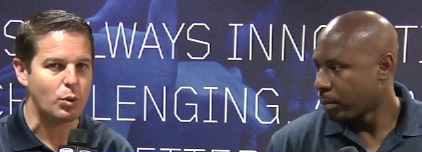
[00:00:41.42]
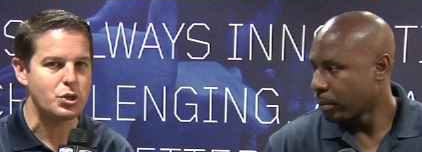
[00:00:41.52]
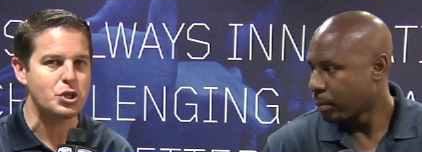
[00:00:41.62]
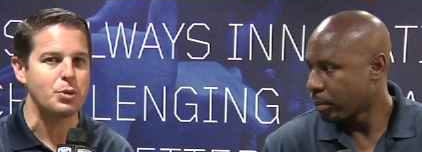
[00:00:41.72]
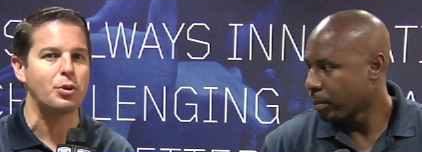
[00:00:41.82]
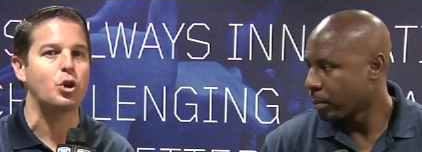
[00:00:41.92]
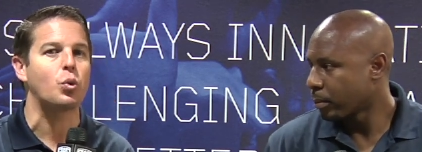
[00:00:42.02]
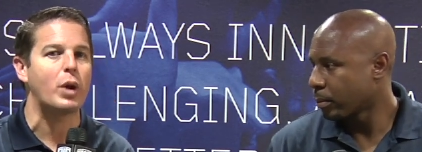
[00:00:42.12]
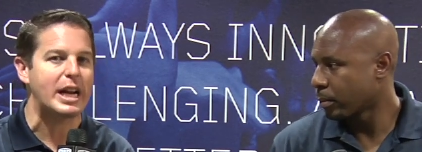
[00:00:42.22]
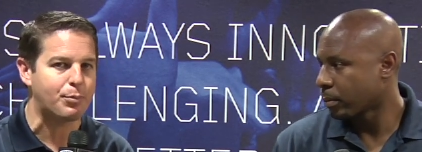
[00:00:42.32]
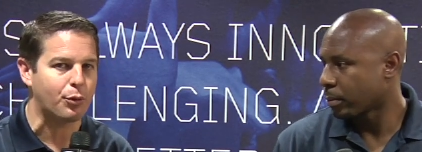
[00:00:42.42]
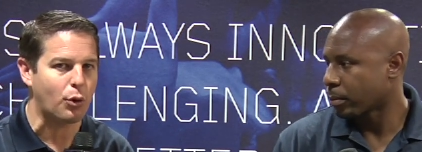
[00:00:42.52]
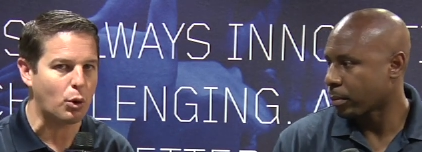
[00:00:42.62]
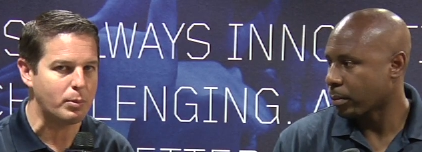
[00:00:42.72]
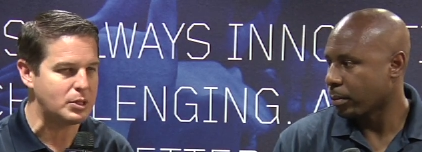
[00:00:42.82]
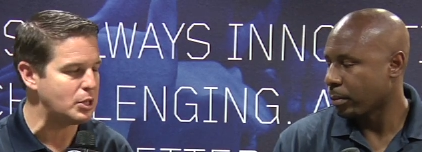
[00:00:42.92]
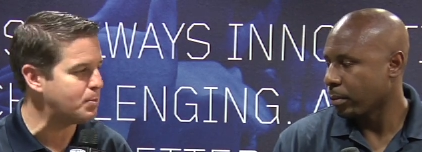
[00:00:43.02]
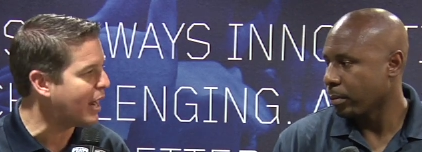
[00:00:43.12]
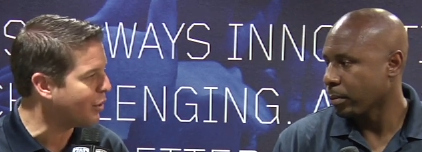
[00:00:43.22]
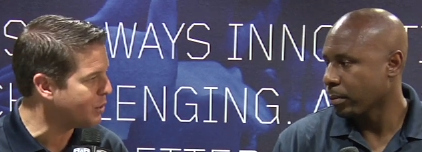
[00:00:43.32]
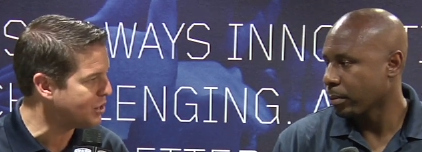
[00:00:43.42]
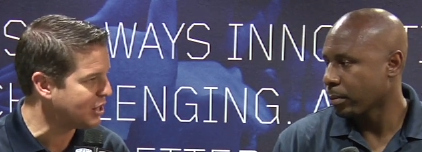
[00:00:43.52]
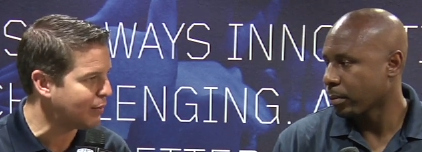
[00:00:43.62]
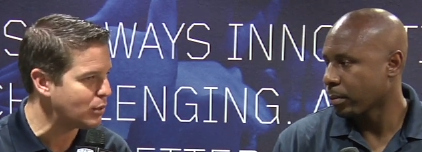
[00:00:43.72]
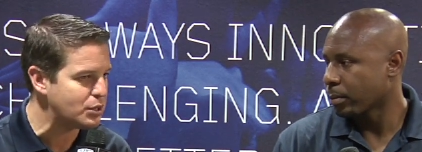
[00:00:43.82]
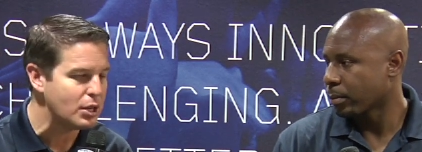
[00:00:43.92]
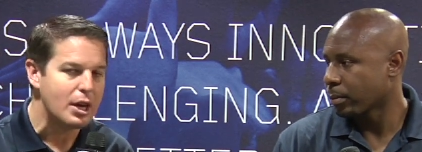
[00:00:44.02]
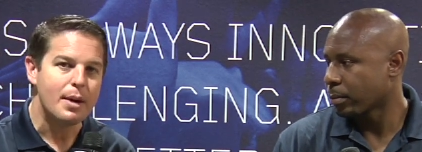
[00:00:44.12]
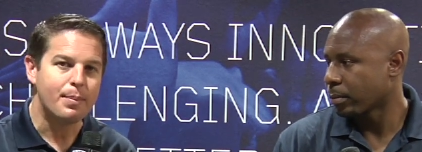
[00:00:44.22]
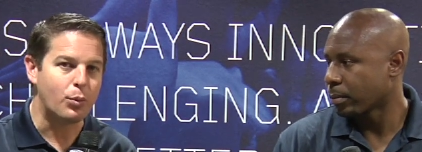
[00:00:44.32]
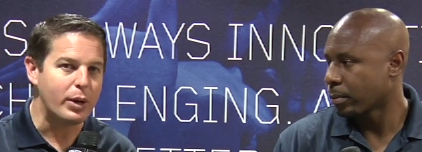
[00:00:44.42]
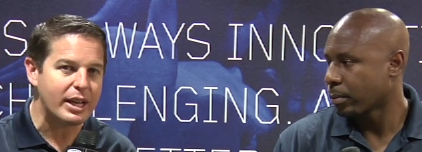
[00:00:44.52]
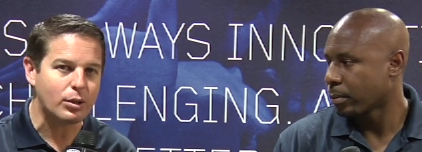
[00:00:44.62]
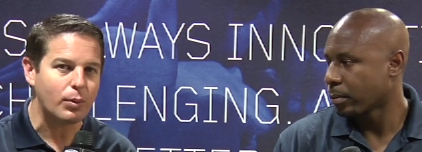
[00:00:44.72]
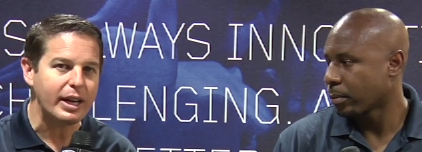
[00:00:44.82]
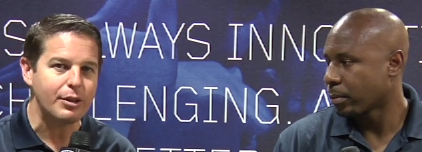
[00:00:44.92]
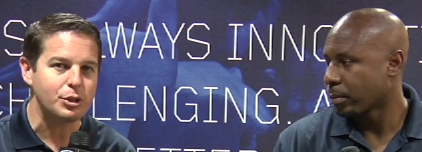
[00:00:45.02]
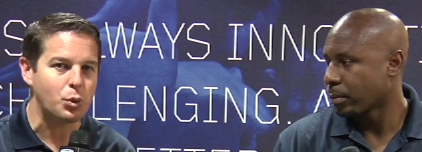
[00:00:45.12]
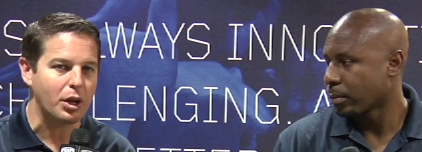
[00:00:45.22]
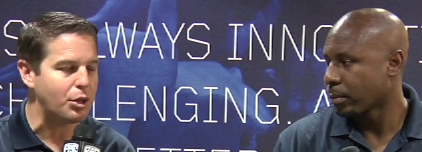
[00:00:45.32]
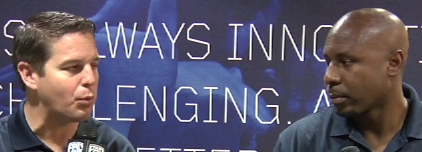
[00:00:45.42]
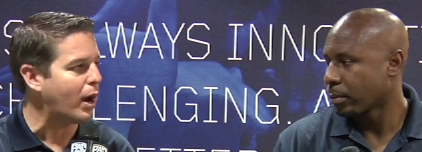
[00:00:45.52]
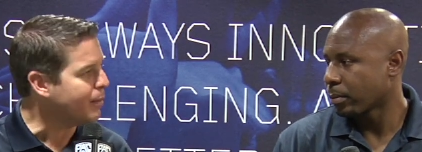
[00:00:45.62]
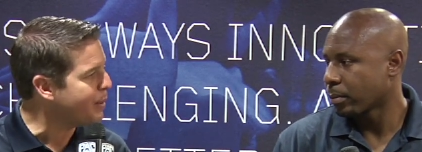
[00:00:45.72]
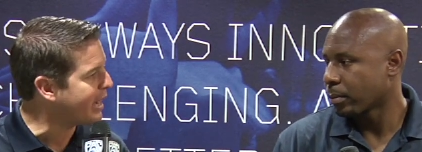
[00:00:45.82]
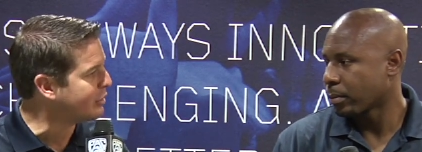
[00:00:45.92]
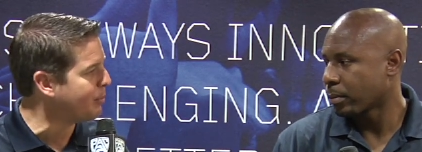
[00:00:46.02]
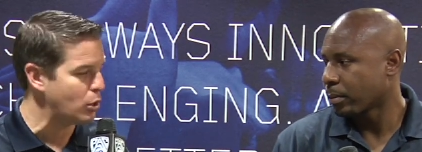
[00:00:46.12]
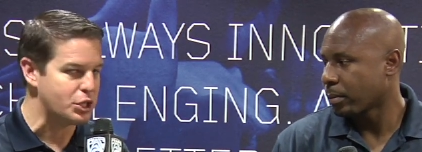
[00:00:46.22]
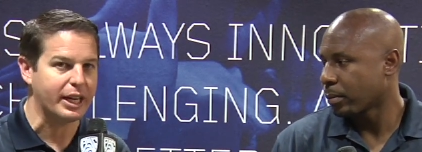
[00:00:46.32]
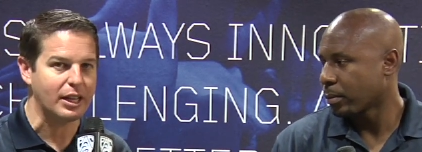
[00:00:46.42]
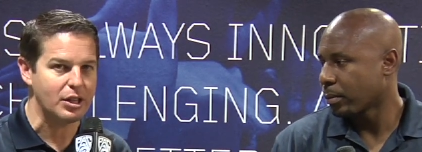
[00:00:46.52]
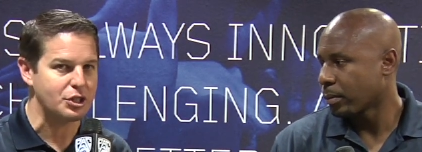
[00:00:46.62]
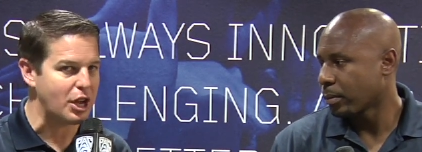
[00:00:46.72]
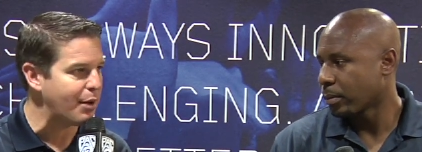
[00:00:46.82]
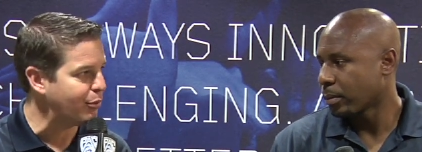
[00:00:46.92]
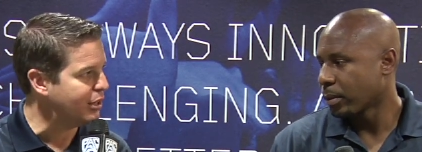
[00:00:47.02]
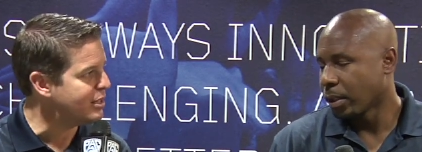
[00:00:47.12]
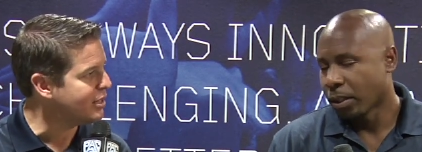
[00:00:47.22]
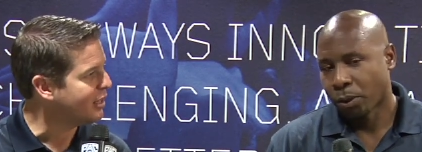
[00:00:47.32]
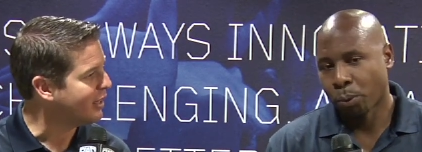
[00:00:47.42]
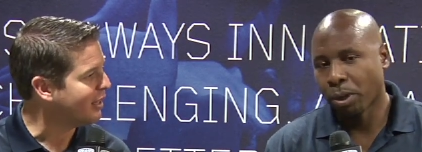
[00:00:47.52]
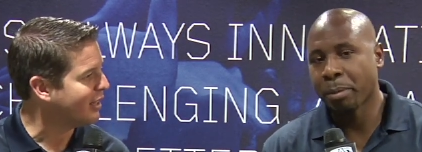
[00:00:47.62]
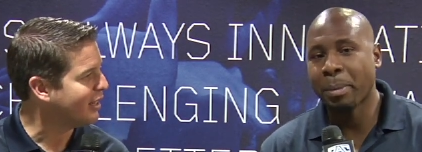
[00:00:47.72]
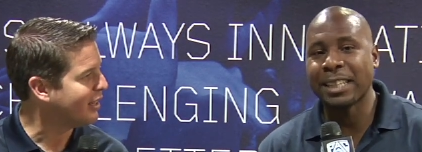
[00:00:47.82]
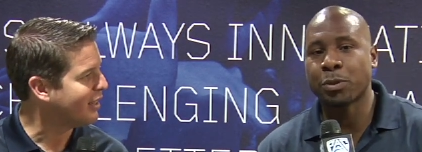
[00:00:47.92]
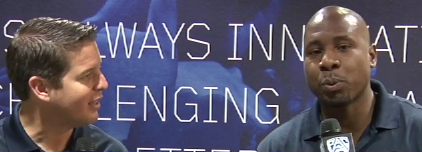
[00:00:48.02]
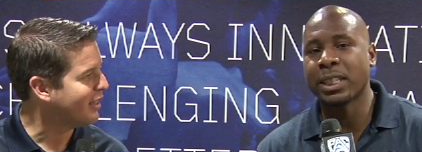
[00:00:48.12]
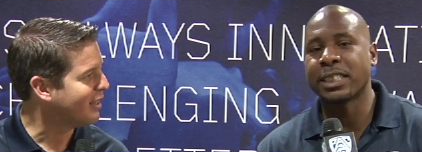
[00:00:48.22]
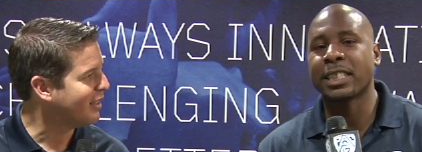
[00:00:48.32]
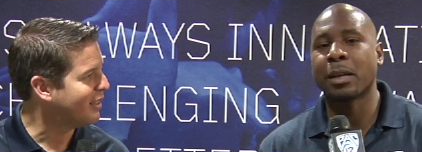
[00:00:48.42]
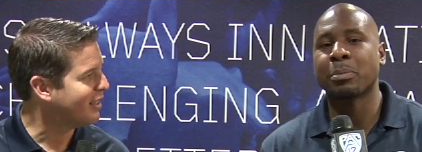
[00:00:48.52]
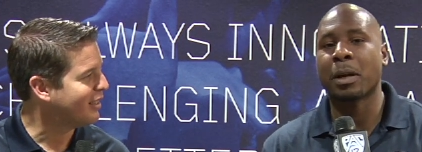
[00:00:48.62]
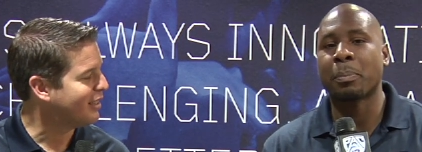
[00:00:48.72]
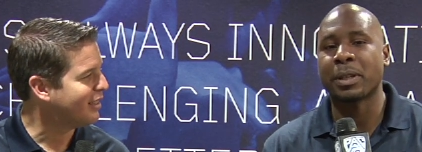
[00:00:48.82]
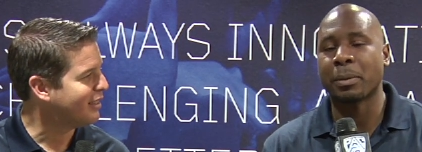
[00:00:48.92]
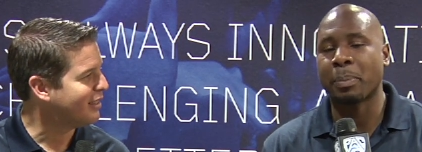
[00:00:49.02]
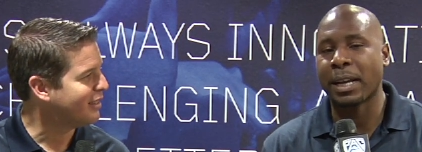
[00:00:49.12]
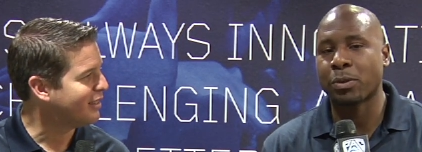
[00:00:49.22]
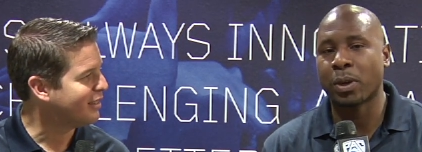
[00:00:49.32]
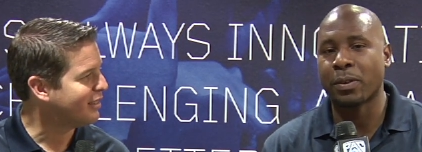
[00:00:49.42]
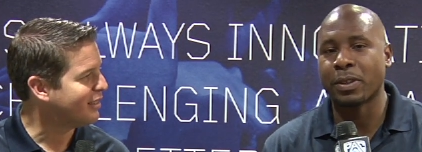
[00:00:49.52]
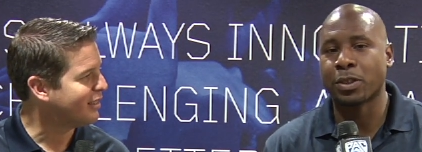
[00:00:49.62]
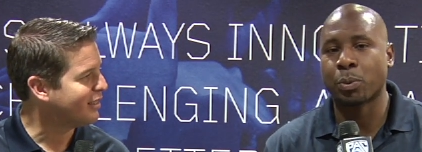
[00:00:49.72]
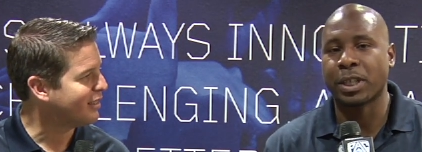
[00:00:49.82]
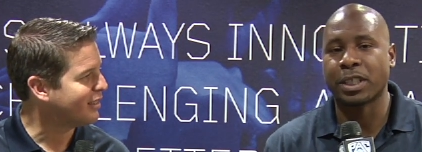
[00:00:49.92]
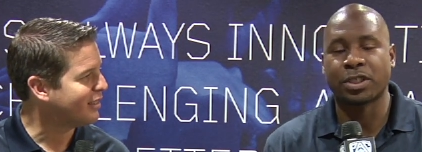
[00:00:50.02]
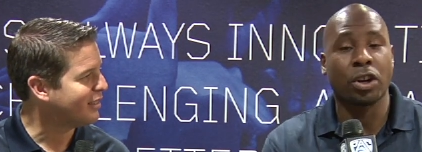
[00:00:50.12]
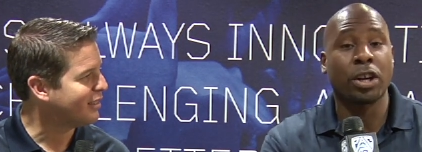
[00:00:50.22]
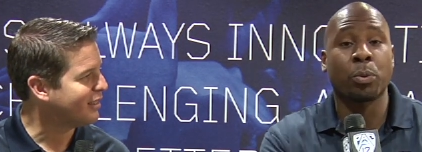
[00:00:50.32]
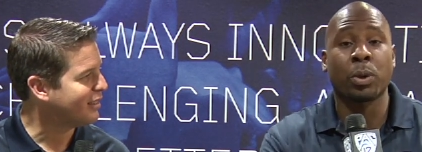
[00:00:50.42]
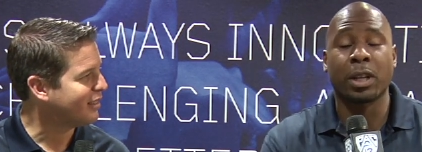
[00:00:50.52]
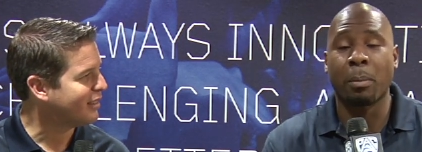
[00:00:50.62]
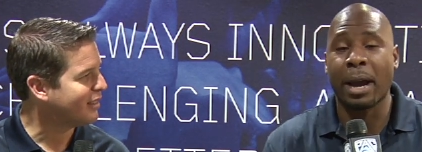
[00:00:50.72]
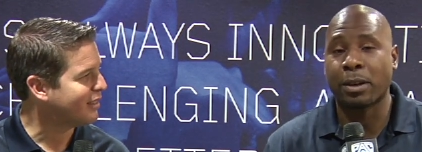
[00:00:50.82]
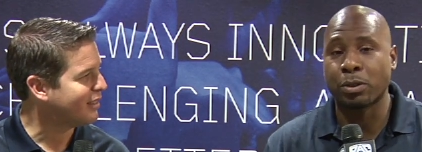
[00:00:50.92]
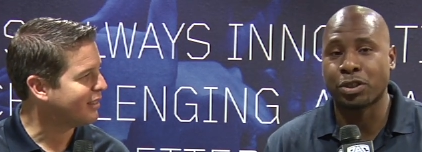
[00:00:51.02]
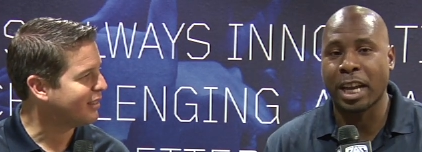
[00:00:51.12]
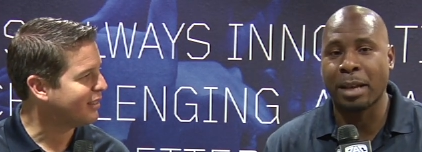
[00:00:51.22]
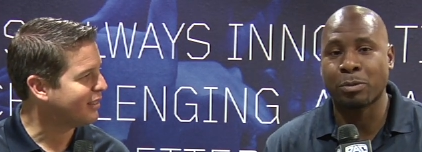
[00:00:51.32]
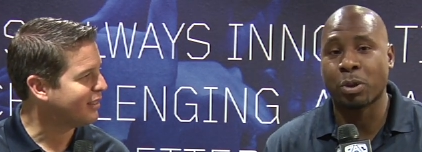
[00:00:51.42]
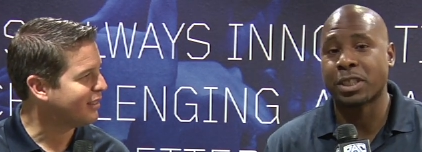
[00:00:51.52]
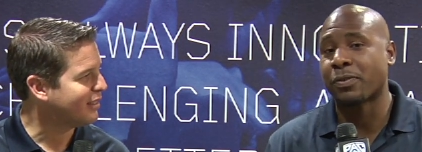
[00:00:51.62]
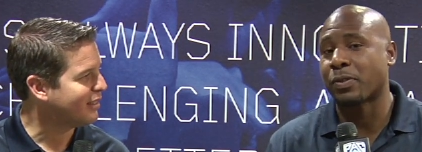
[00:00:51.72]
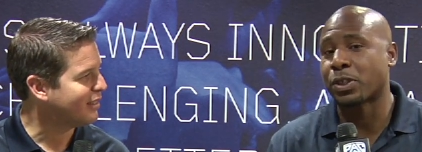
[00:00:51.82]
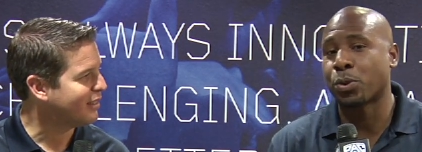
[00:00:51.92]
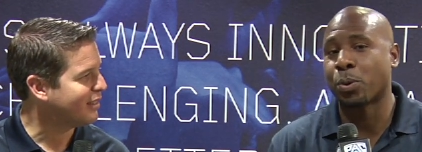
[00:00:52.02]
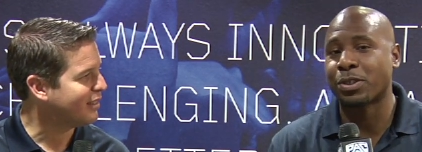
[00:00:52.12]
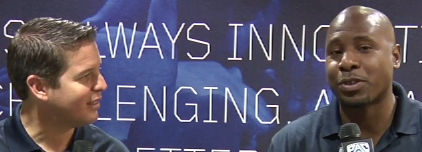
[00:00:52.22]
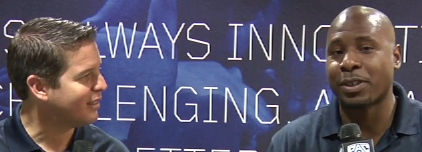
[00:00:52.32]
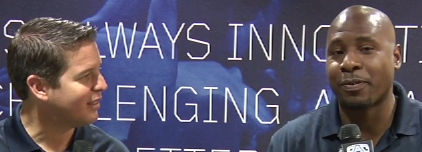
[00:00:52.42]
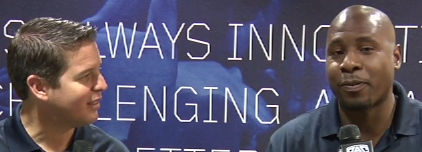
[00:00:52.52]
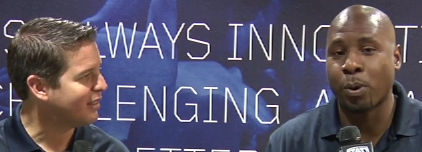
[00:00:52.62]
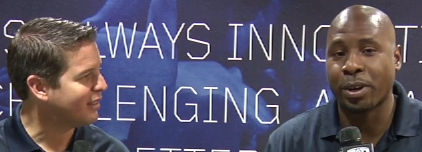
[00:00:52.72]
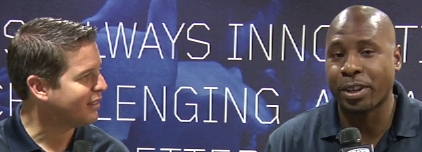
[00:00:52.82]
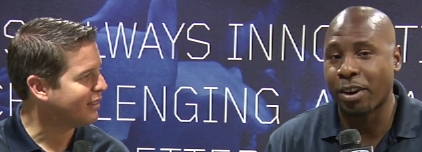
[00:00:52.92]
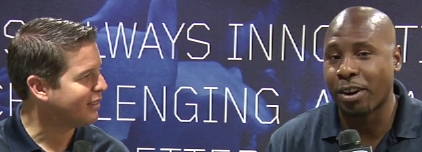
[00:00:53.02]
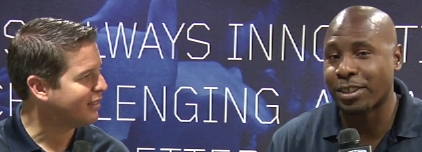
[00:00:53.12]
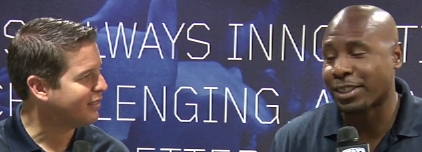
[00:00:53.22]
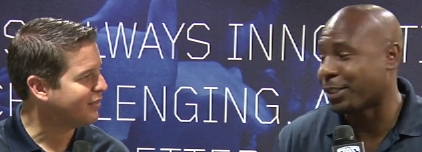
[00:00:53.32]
Speaker 1: was some great performances by the receivers, but week three was really the running backs emerging in this conference.
Speaker 2: The running backs really stepped up in the Pac-12 this week. It started with LaMichael James rushing for 204 yards